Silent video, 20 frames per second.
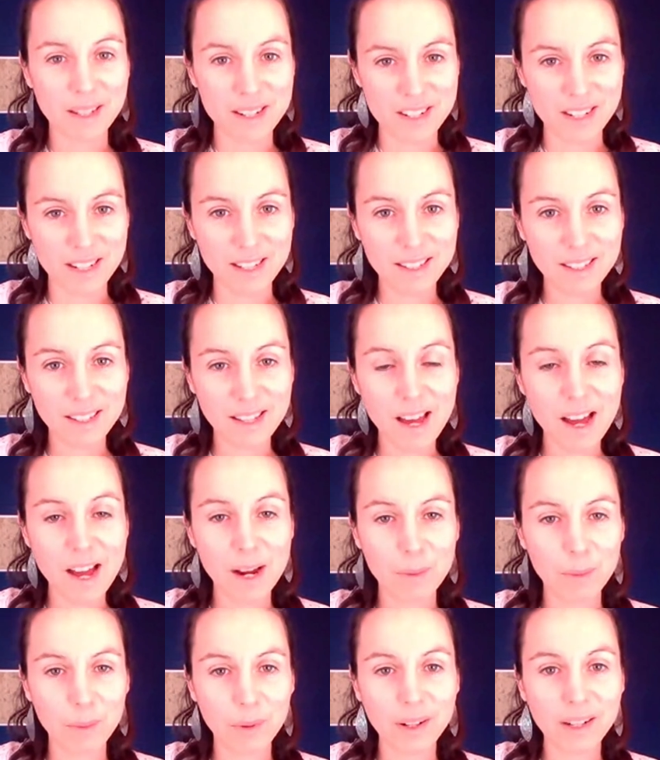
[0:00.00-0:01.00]
I'm Rejane.
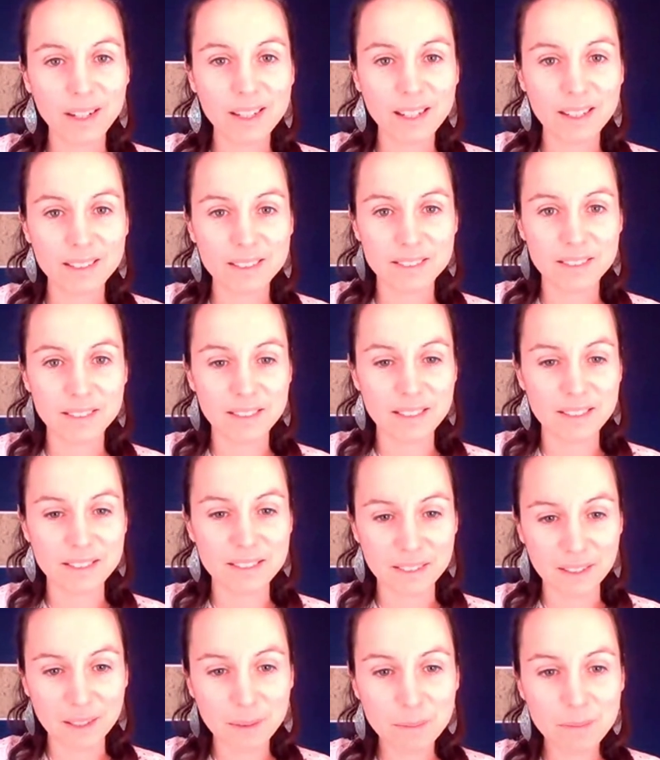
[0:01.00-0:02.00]
I work at the
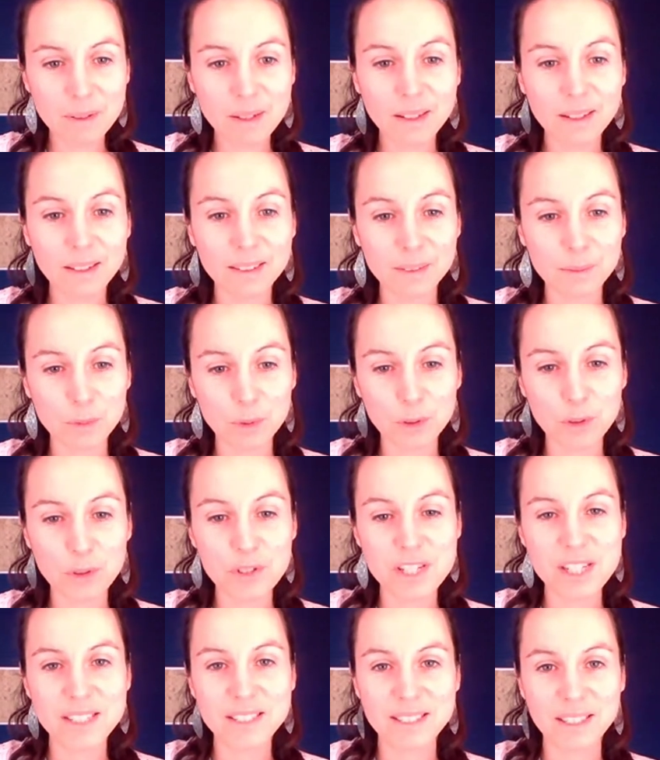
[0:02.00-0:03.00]
INSERM,
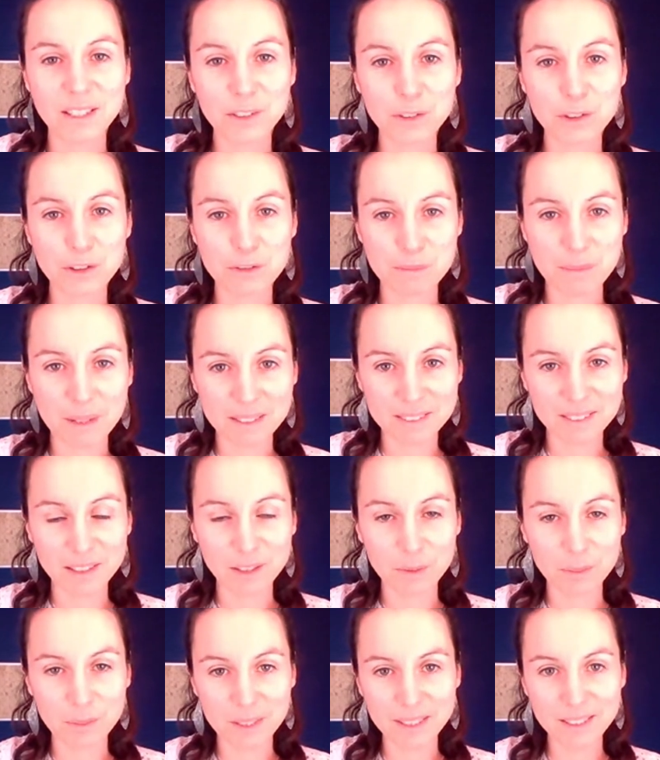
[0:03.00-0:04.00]
Immunology Center of
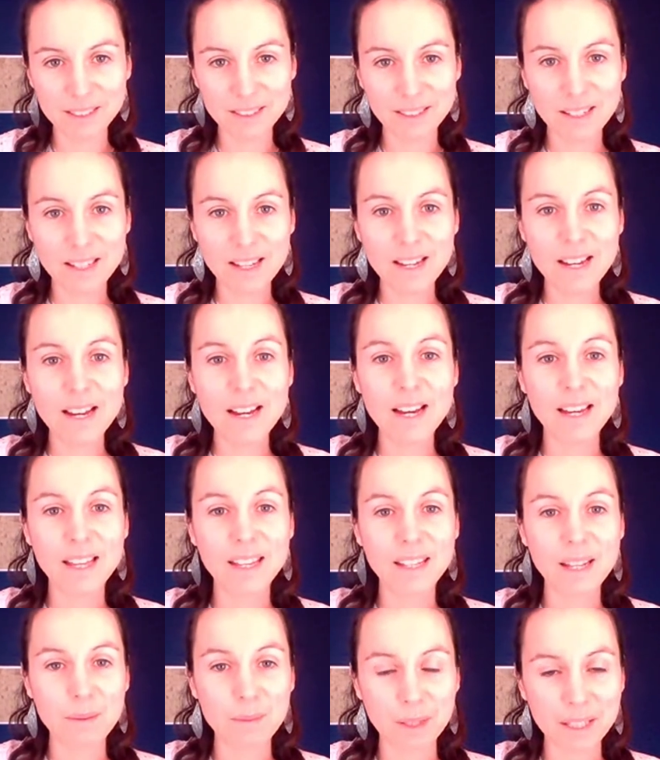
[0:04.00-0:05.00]
Marseille Luminy,
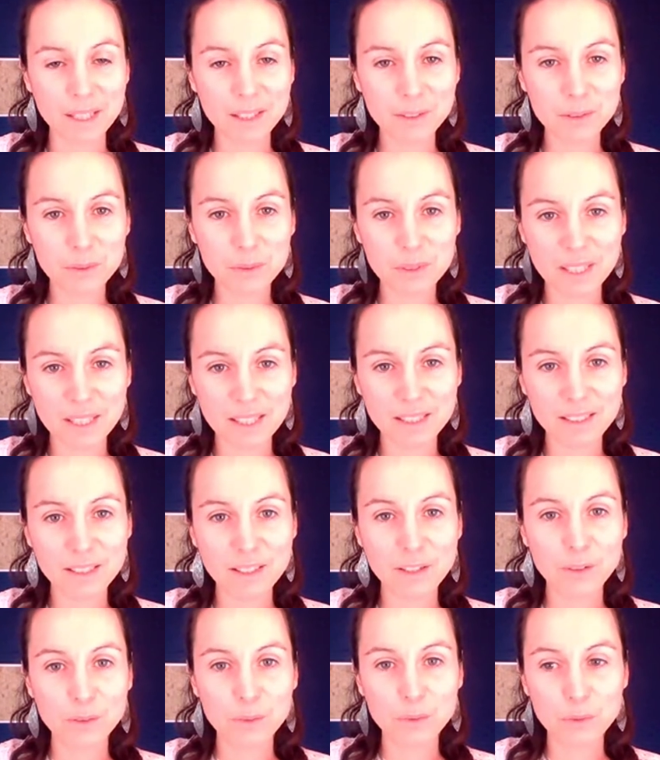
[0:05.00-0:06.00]
and I'm here
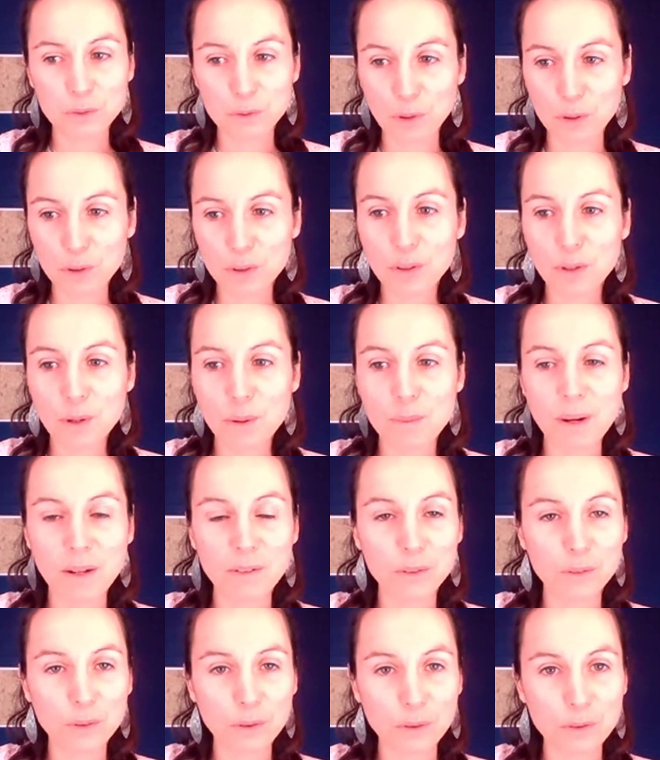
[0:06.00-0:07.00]
today to talk
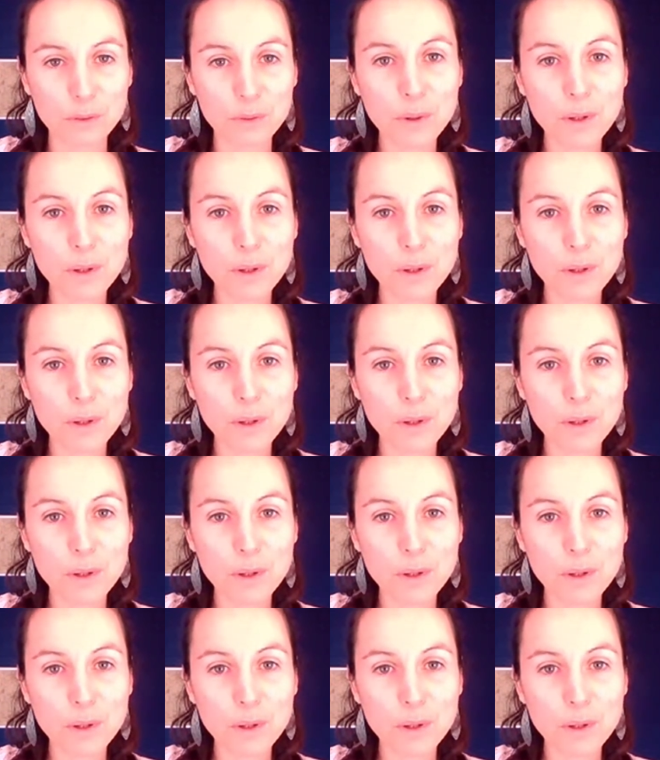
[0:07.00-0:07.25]
about the